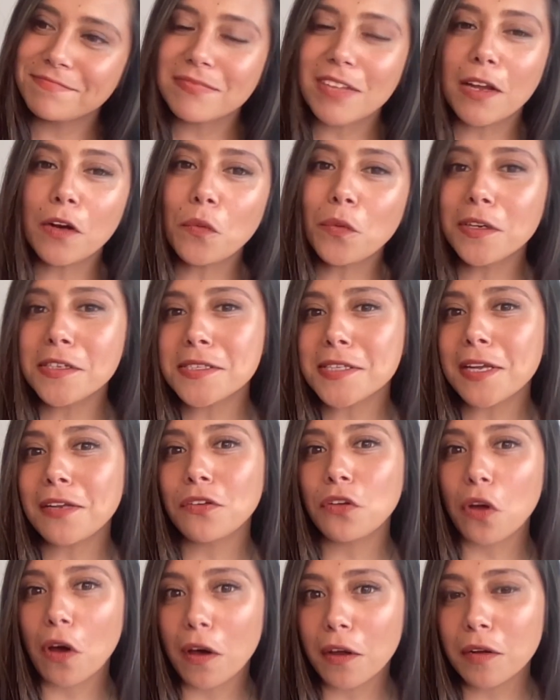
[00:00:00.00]
I don't want to say
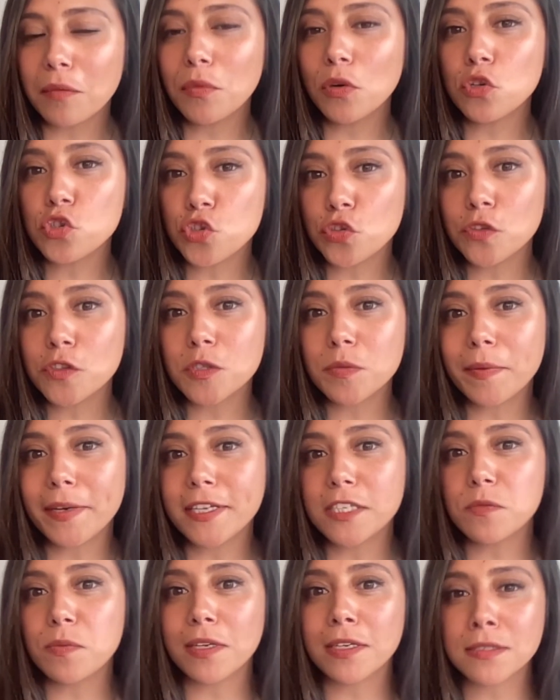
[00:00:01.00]
non-emotional
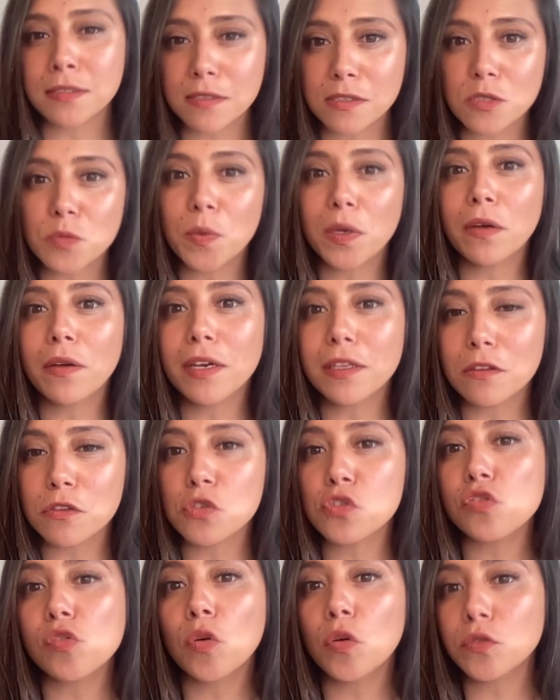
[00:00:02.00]
space, because the spirit, the
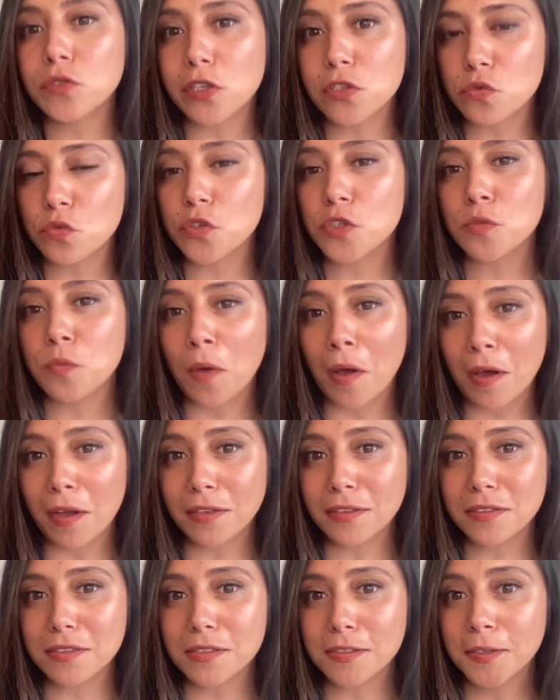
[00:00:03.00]
soul does
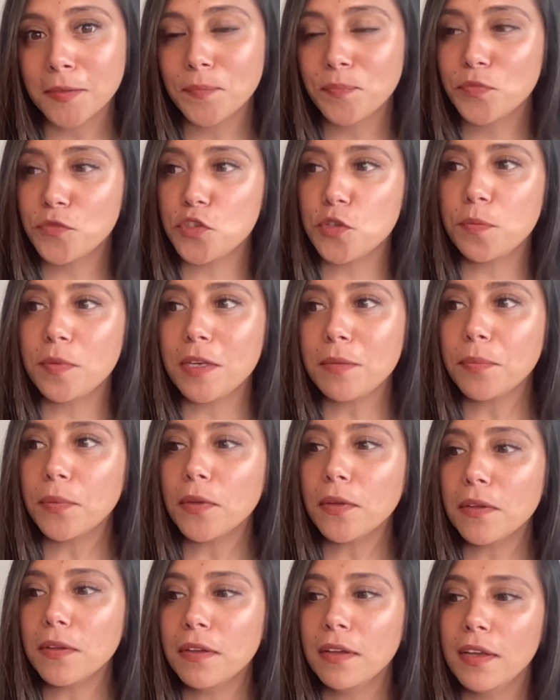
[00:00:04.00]
respond to
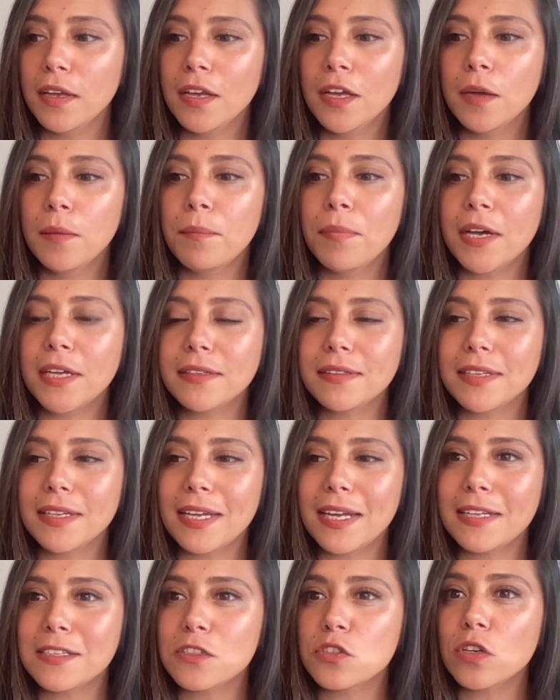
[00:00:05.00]
people, but
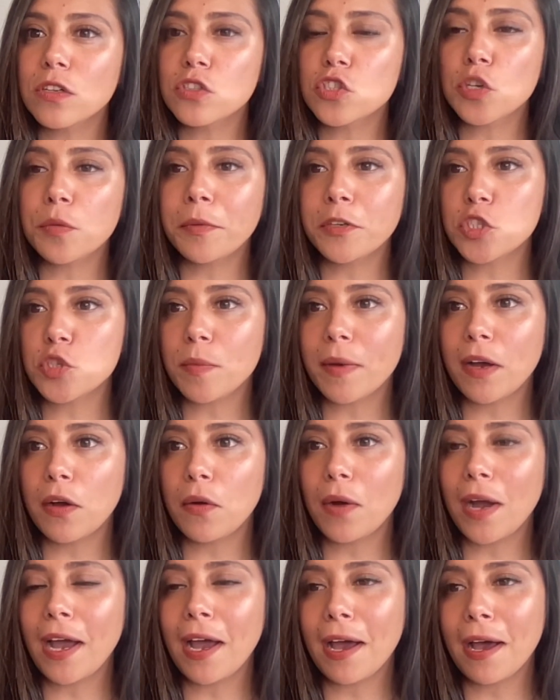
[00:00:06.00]
it's not so much
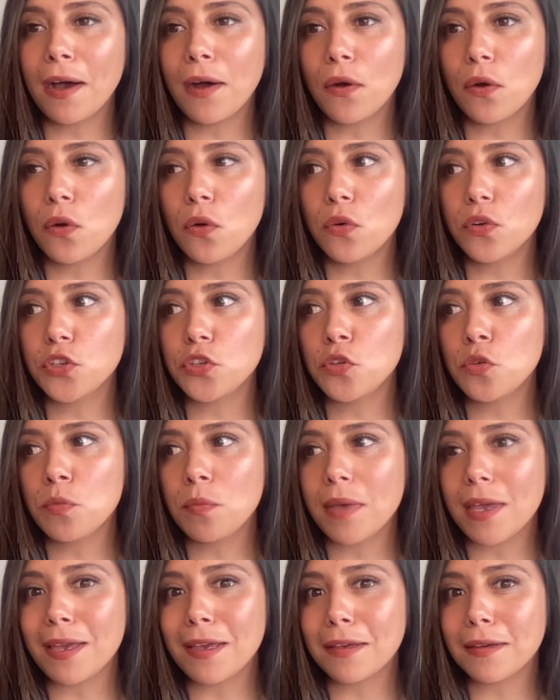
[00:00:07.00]
about how you
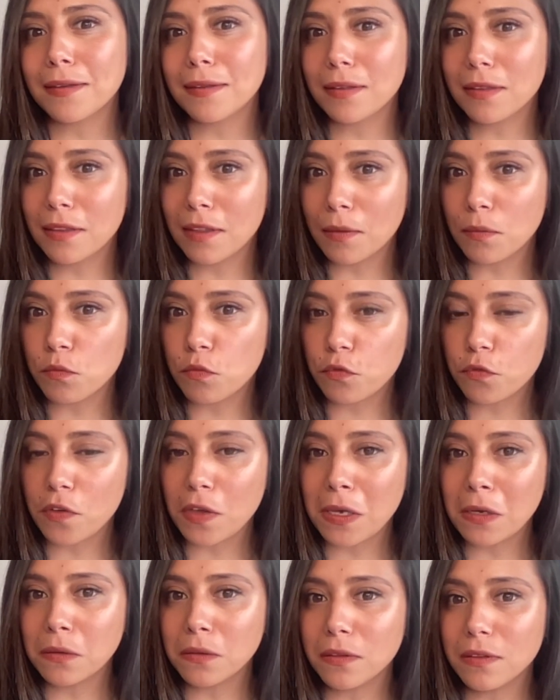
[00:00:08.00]
make them
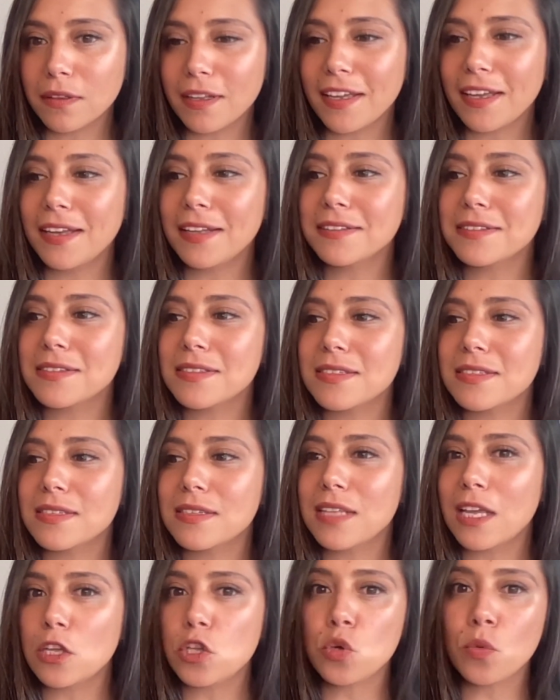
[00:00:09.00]
feel. It's
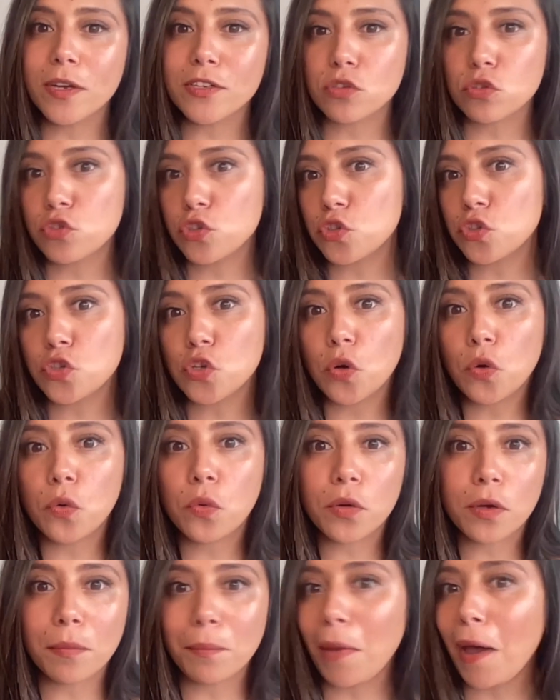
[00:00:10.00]
that you guys are just so
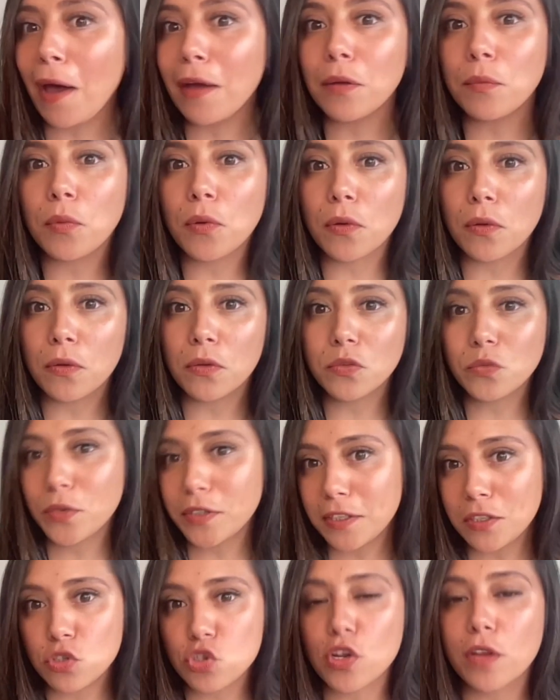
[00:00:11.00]
compatible
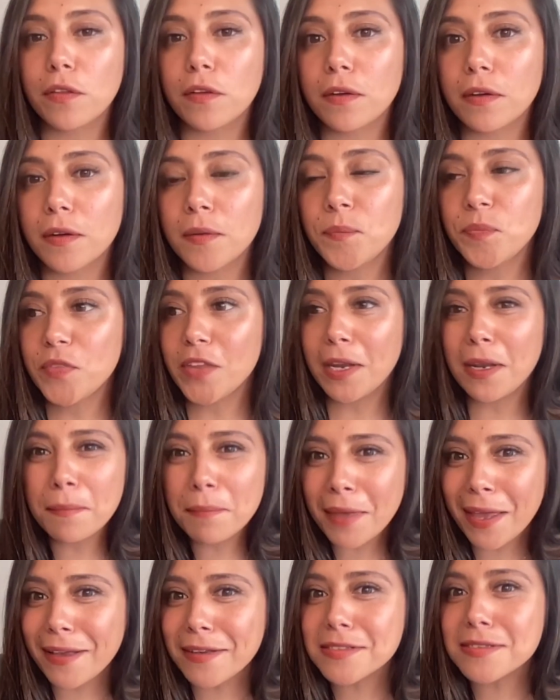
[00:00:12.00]
with each other that it
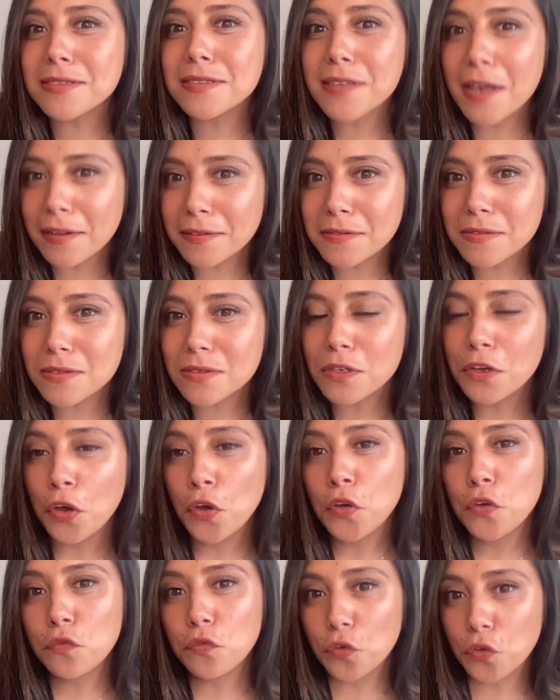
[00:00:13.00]
makes sense
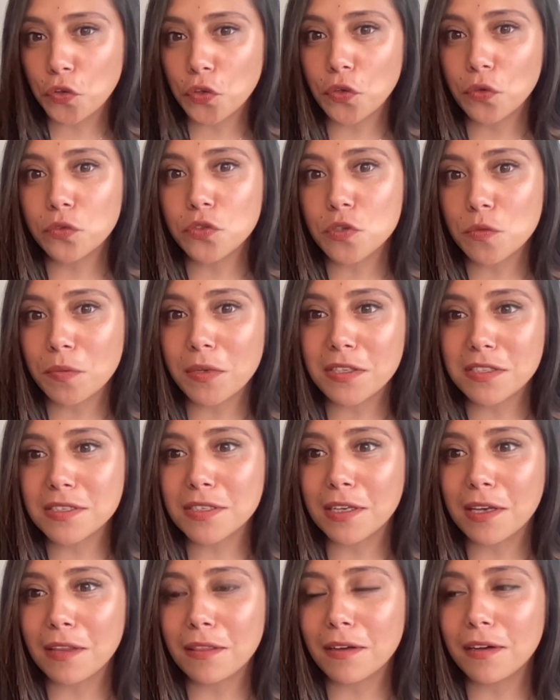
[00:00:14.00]
for you to be
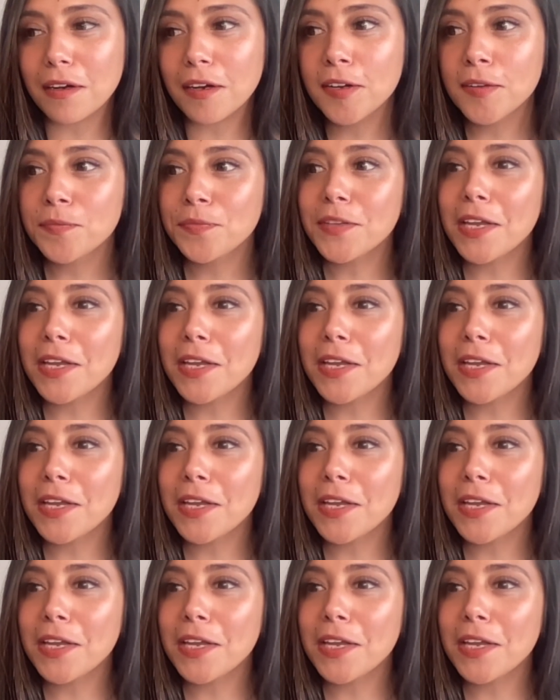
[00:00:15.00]
together.